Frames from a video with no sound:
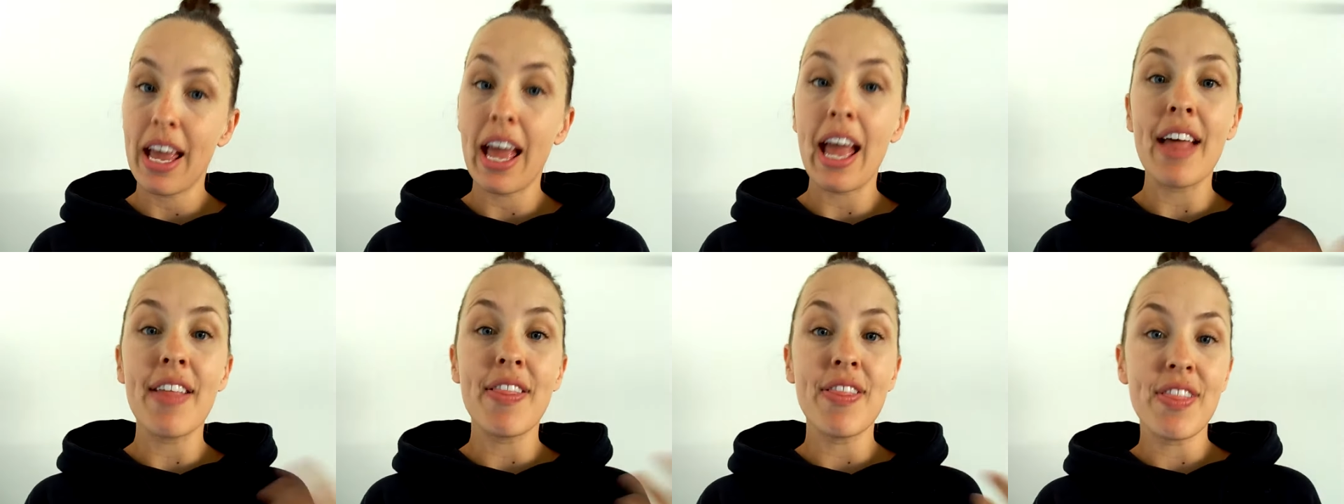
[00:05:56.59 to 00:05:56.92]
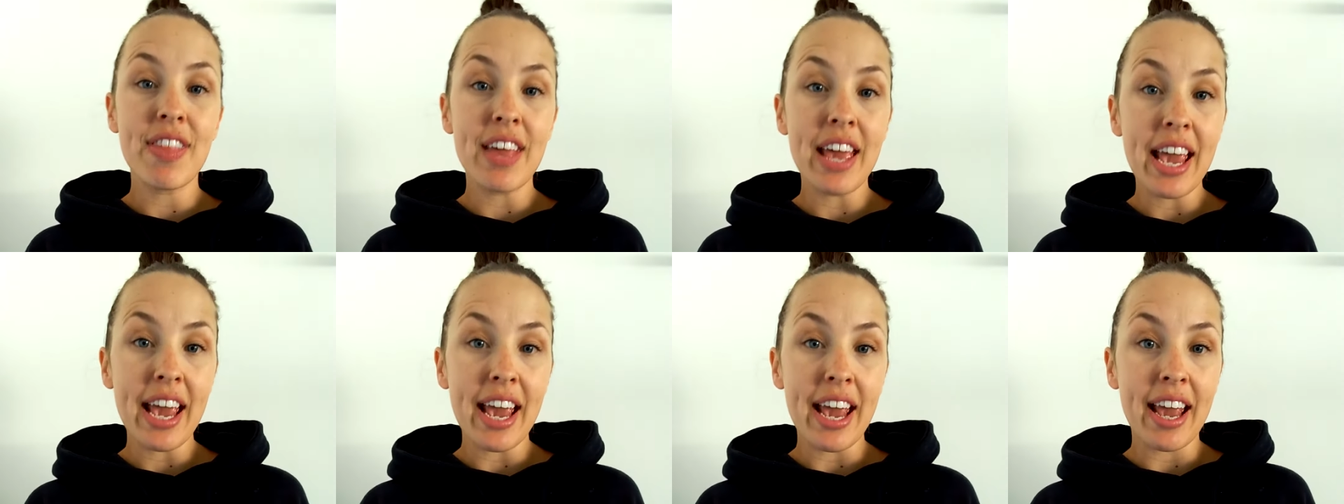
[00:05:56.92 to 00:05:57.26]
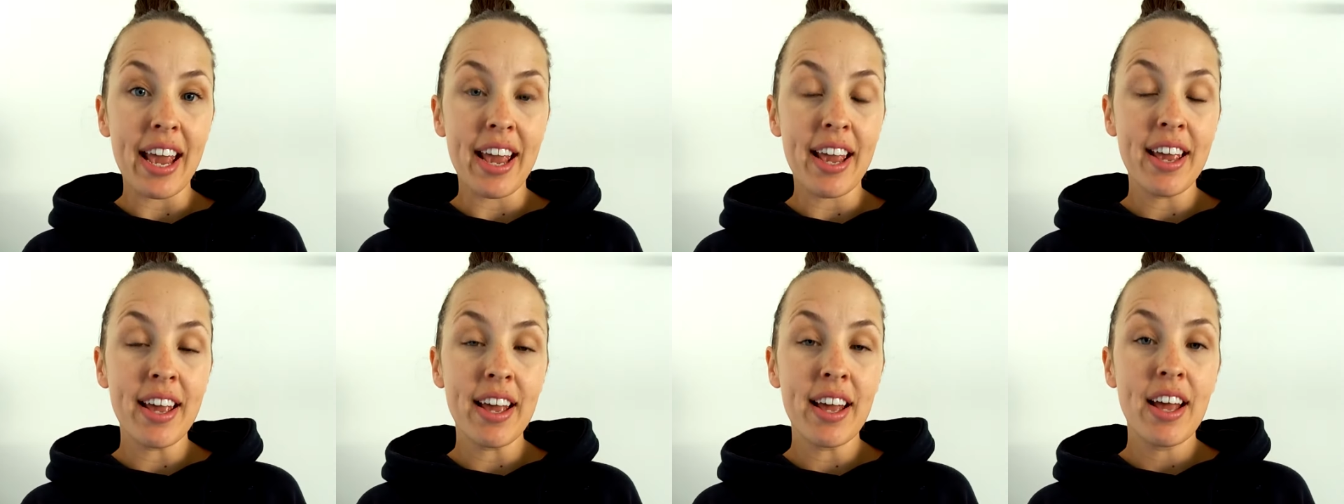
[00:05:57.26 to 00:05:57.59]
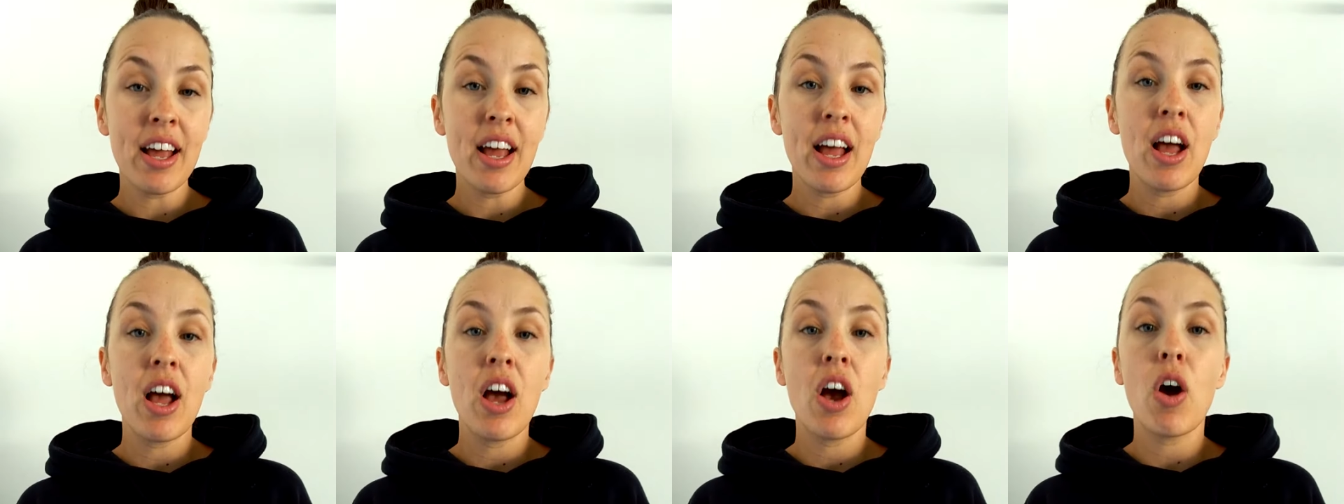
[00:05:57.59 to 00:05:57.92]
And they,
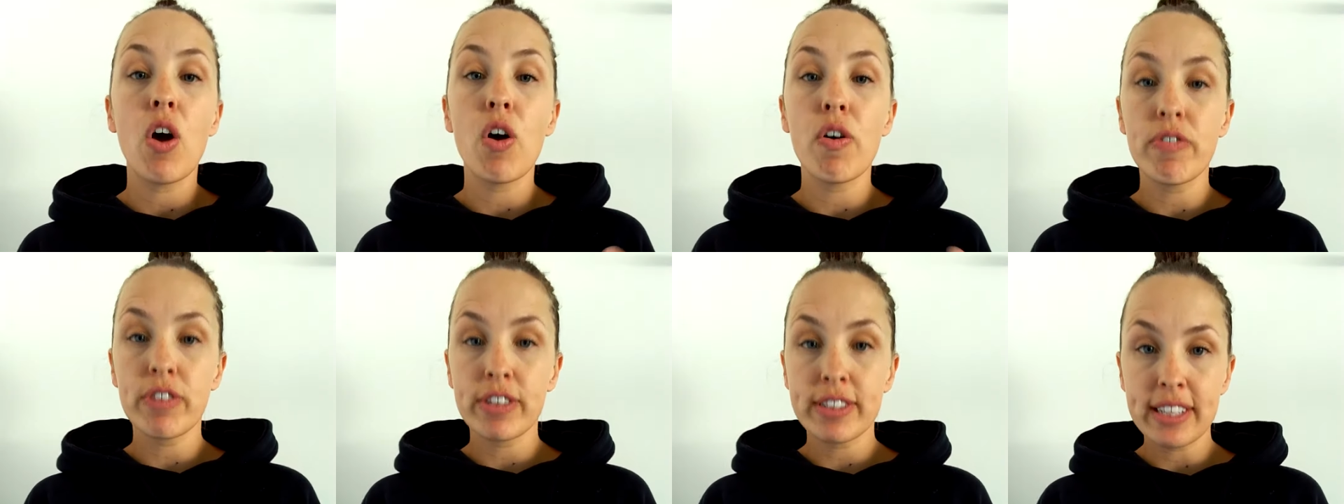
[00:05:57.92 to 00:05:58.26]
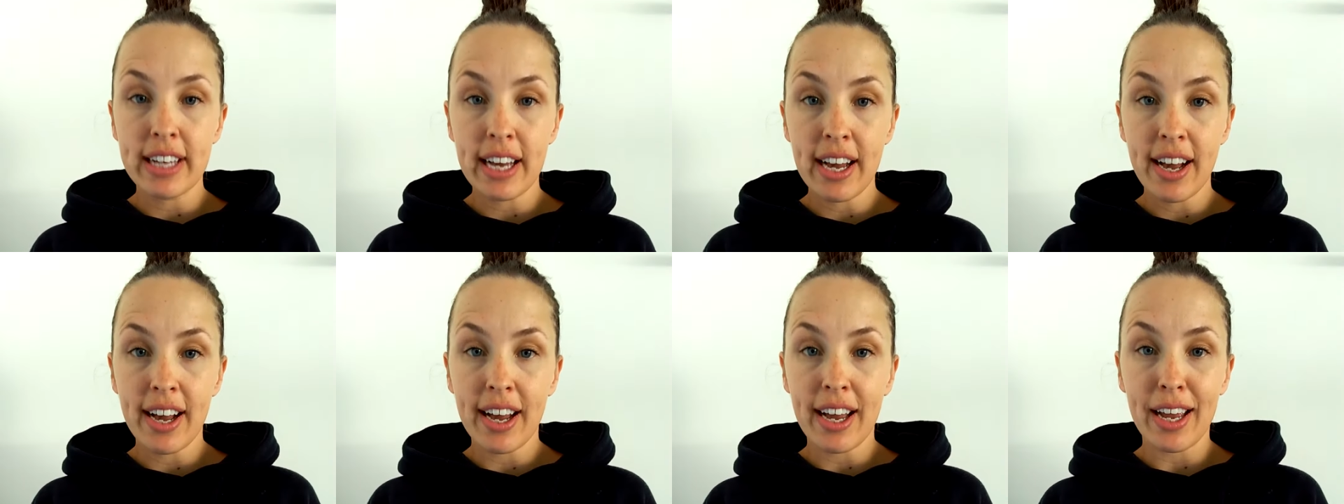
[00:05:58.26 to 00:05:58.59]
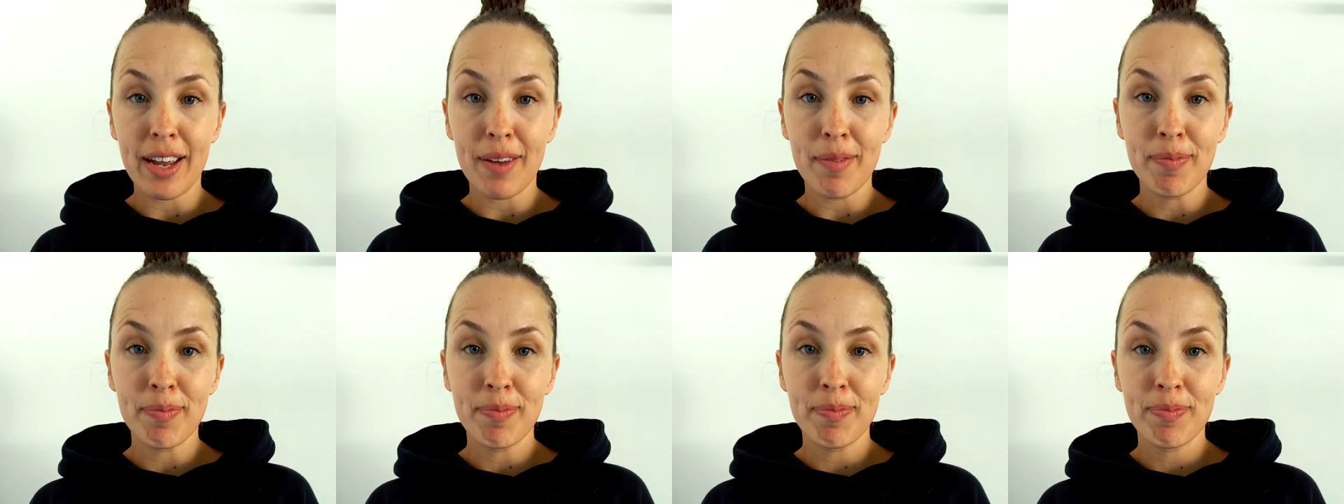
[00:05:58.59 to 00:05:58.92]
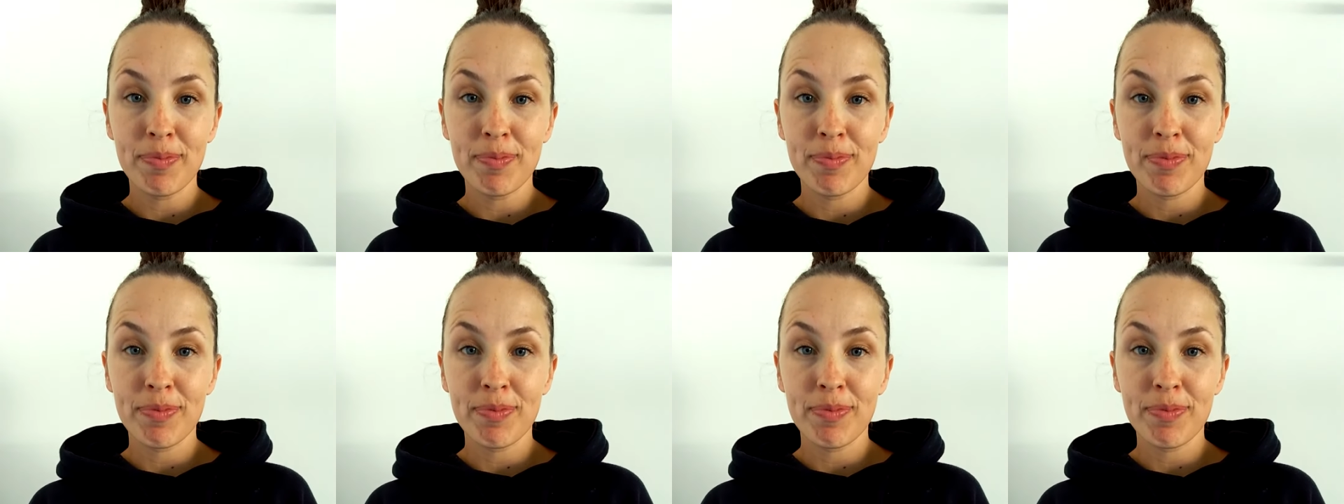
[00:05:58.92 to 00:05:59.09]
over time,